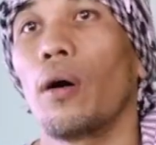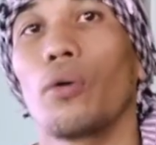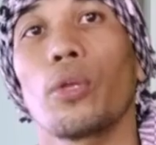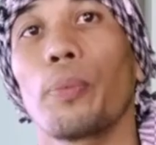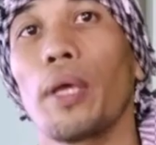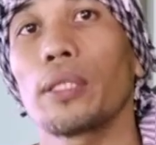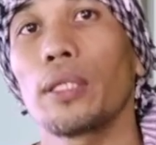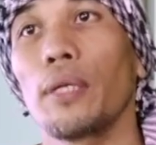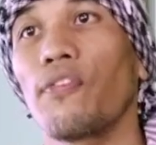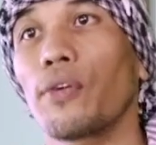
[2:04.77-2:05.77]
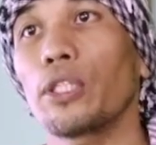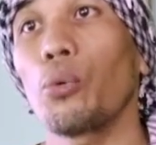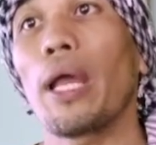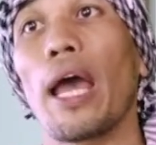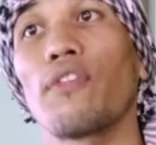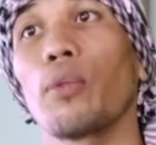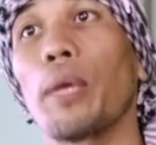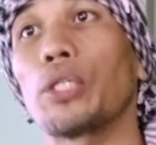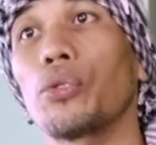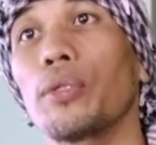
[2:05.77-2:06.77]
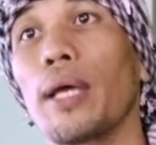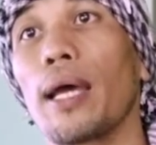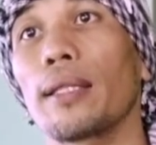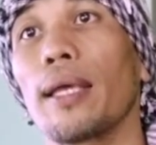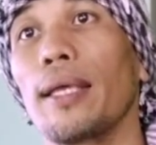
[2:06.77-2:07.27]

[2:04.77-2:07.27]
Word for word: on the PS3, first you will have to make sure that